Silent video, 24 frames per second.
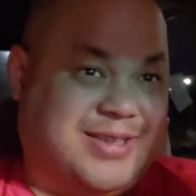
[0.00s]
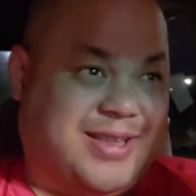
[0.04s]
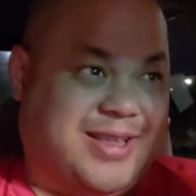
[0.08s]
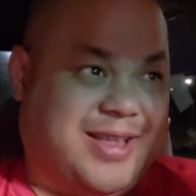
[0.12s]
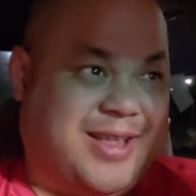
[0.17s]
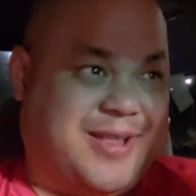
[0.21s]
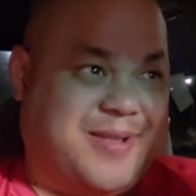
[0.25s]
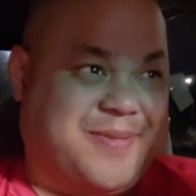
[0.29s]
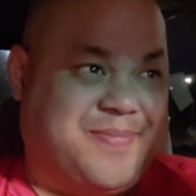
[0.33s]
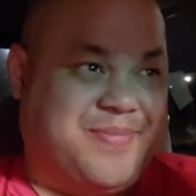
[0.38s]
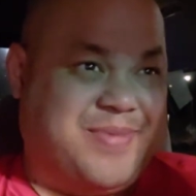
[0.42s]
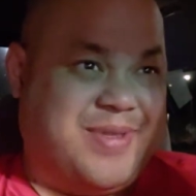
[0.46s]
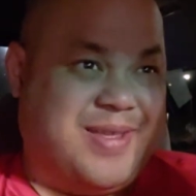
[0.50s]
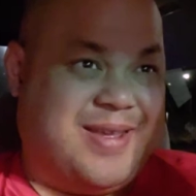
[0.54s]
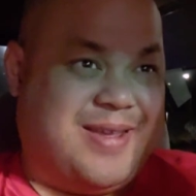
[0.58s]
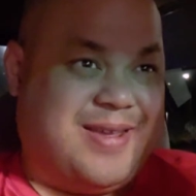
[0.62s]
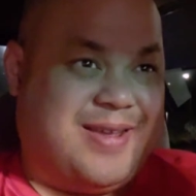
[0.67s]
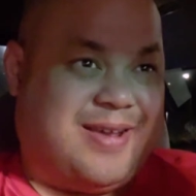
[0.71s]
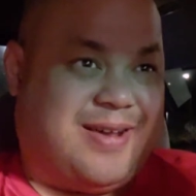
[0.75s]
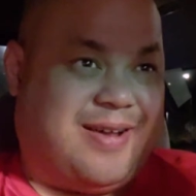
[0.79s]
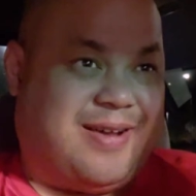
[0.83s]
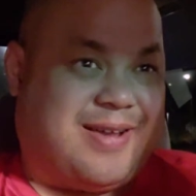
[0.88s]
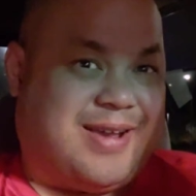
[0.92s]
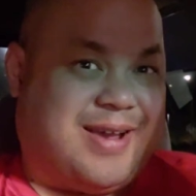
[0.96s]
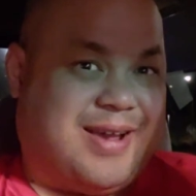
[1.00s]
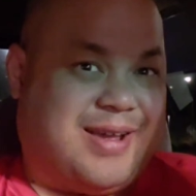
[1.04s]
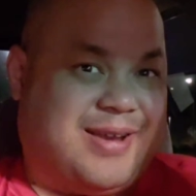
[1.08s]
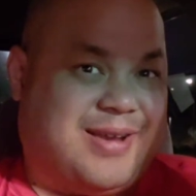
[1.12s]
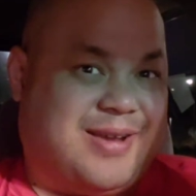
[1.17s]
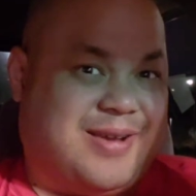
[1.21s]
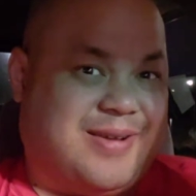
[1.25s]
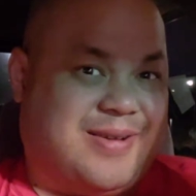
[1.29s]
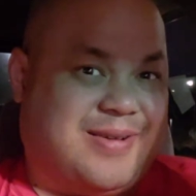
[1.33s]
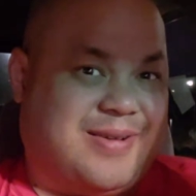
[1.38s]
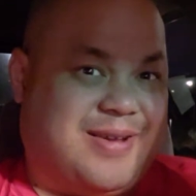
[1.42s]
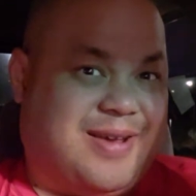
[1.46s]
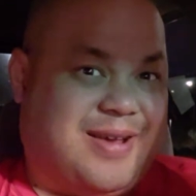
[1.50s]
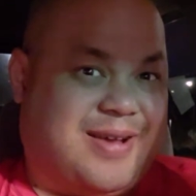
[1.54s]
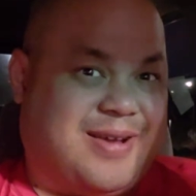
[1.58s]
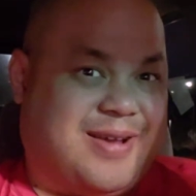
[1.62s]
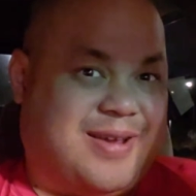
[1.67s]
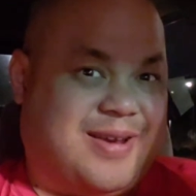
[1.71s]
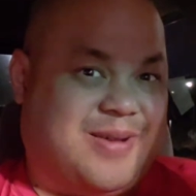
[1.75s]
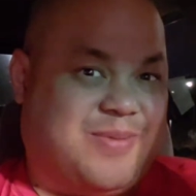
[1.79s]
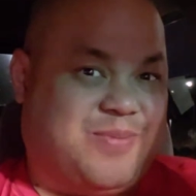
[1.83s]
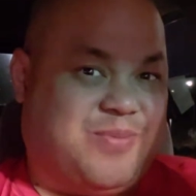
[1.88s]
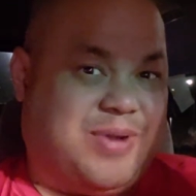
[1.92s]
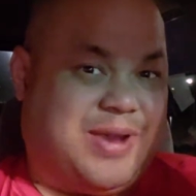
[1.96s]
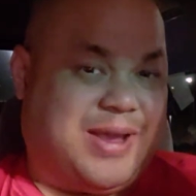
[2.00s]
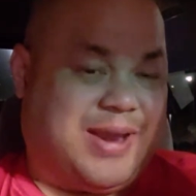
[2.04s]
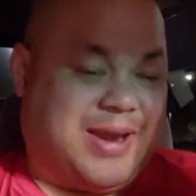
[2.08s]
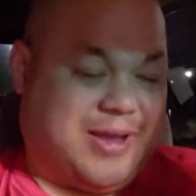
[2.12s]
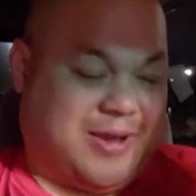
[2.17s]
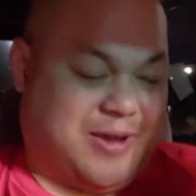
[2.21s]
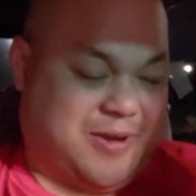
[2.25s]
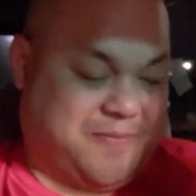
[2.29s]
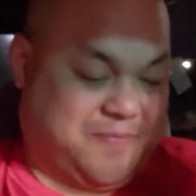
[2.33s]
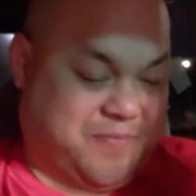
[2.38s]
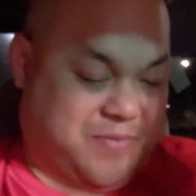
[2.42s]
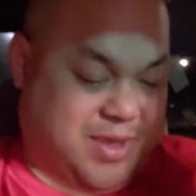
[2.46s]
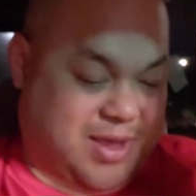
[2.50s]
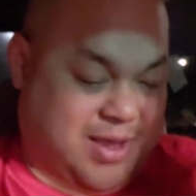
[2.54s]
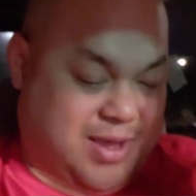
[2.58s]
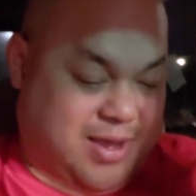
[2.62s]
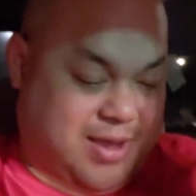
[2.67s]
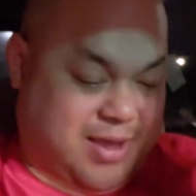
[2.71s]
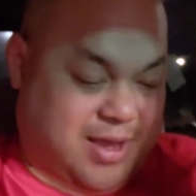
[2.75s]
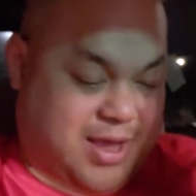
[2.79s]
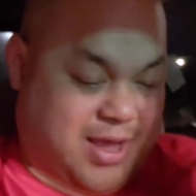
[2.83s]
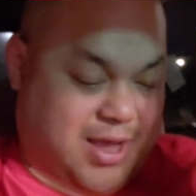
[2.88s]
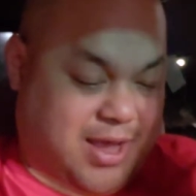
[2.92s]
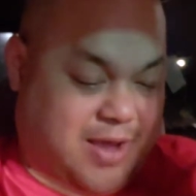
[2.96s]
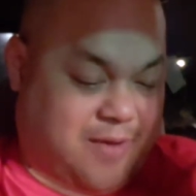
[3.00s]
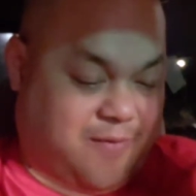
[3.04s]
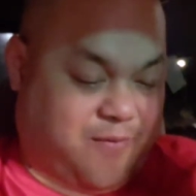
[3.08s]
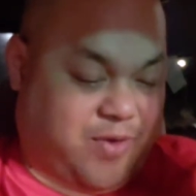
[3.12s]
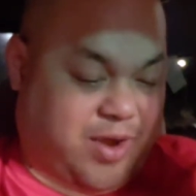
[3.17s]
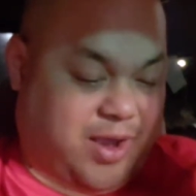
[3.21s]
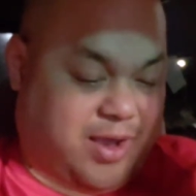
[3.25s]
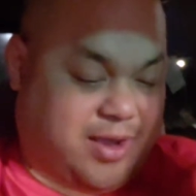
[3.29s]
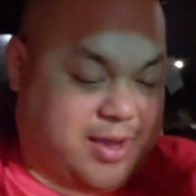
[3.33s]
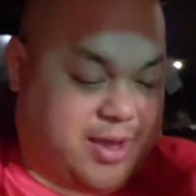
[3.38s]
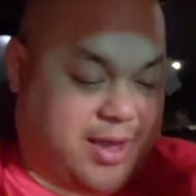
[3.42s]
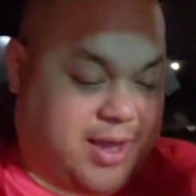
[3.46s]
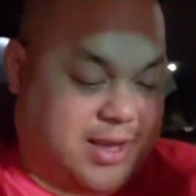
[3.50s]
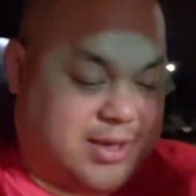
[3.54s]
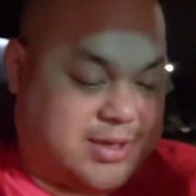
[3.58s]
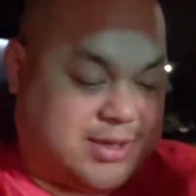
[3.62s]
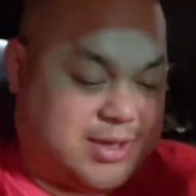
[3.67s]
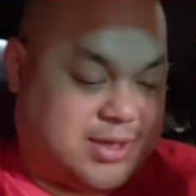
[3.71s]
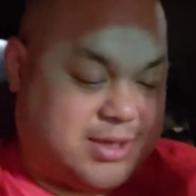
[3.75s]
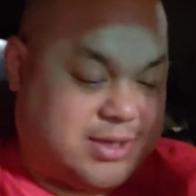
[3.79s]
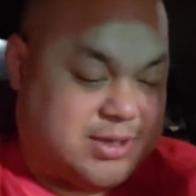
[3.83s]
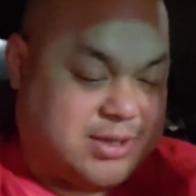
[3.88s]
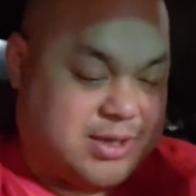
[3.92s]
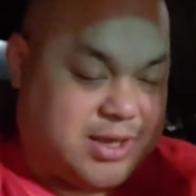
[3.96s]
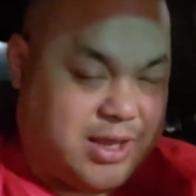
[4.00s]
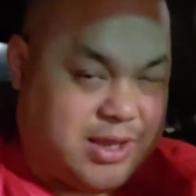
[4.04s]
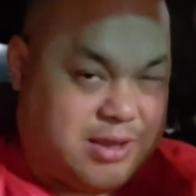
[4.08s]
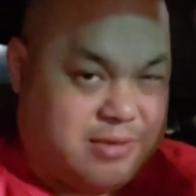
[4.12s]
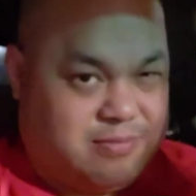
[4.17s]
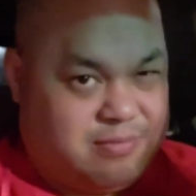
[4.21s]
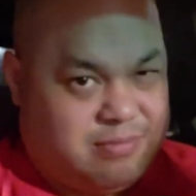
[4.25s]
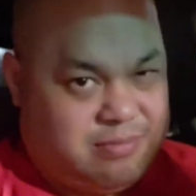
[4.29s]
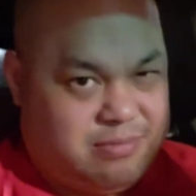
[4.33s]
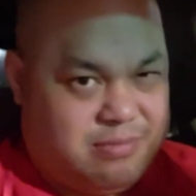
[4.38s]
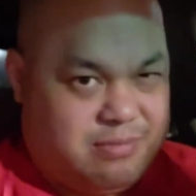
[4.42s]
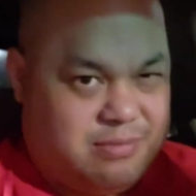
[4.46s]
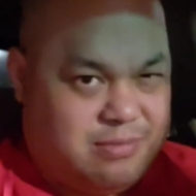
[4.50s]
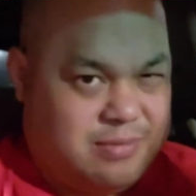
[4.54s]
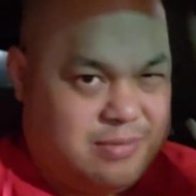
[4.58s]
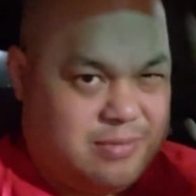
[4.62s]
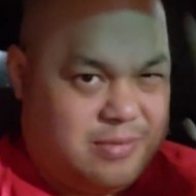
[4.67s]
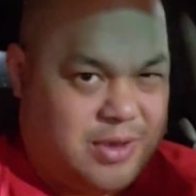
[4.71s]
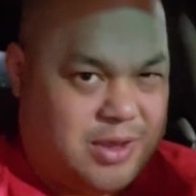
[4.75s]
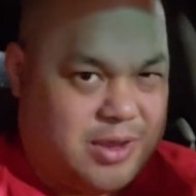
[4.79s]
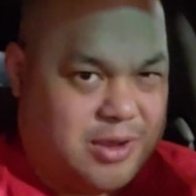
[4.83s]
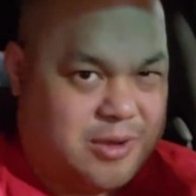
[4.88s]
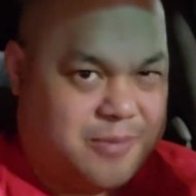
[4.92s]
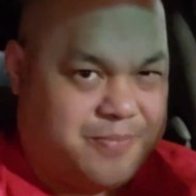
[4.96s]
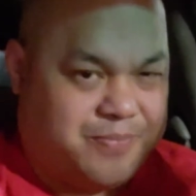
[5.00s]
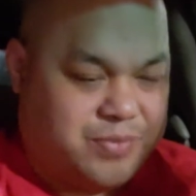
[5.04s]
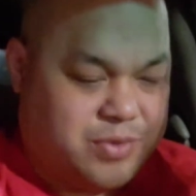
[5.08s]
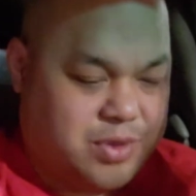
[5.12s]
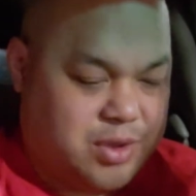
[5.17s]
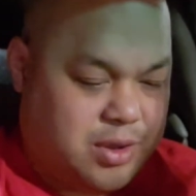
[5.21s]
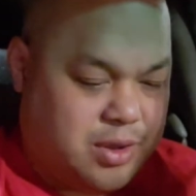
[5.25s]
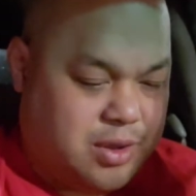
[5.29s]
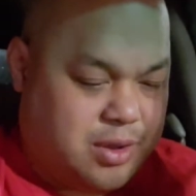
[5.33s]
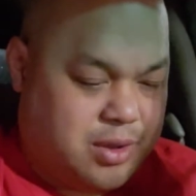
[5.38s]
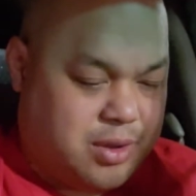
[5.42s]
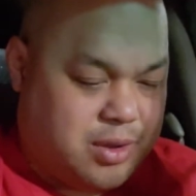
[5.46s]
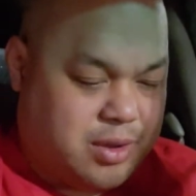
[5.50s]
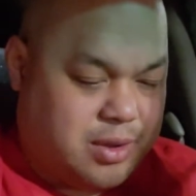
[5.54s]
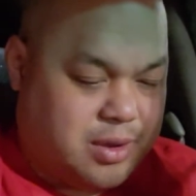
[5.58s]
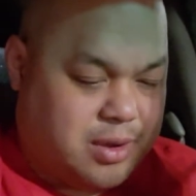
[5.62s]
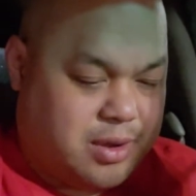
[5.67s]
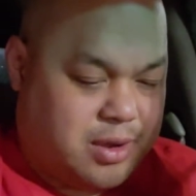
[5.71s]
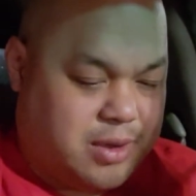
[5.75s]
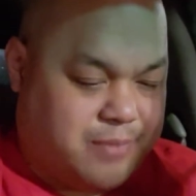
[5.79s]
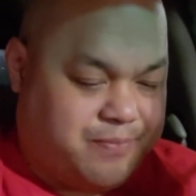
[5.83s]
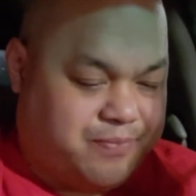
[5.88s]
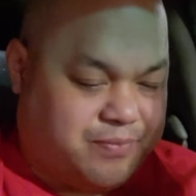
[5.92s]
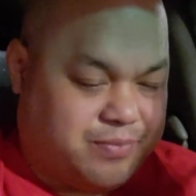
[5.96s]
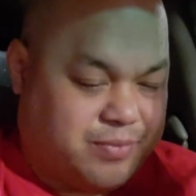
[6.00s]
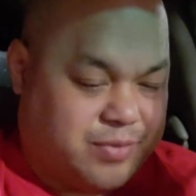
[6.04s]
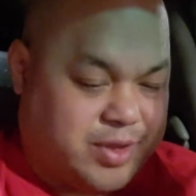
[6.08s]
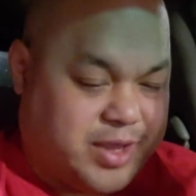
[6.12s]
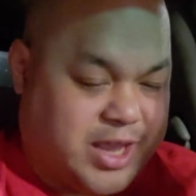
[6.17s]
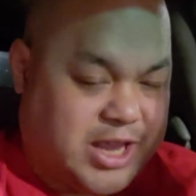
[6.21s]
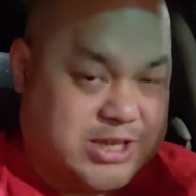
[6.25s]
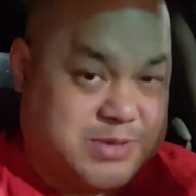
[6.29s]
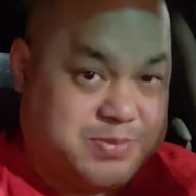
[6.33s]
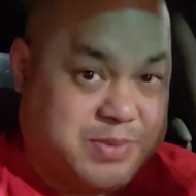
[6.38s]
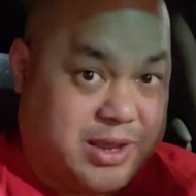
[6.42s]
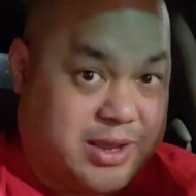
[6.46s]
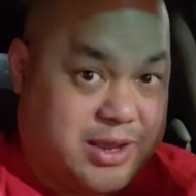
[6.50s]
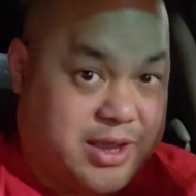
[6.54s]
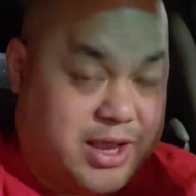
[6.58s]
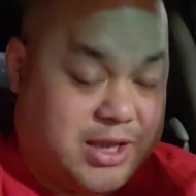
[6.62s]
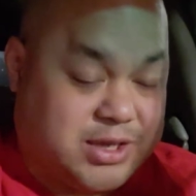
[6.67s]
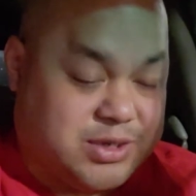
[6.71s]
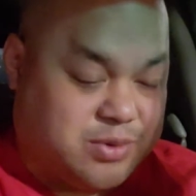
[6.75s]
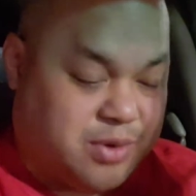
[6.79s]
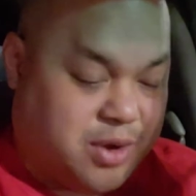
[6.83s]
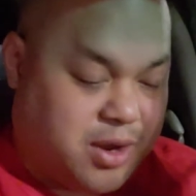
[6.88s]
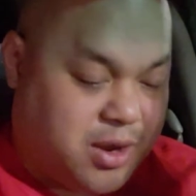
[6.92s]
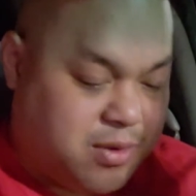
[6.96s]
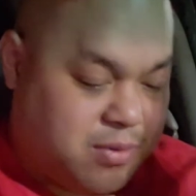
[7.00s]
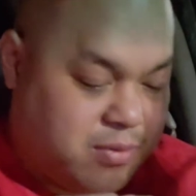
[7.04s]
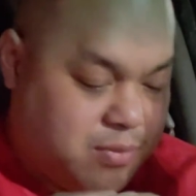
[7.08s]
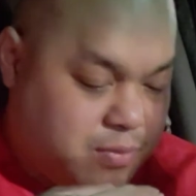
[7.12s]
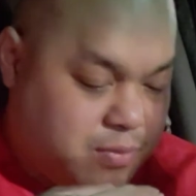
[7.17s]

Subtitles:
and then I'll kind of bring it out. Every case is like, you know, case by case, right?